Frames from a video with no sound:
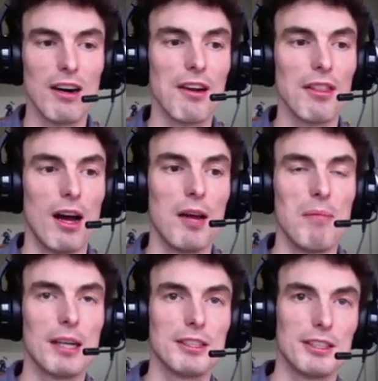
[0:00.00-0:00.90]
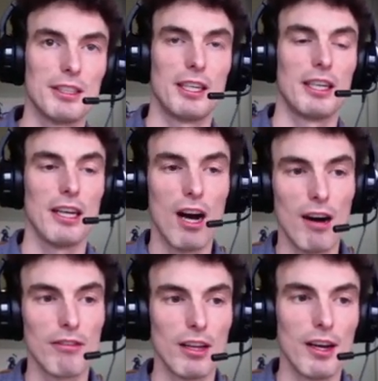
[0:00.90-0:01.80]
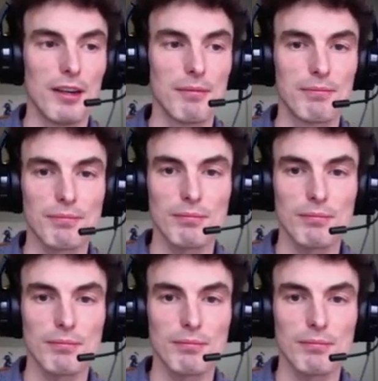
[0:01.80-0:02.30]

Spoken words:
online matches your identity offline,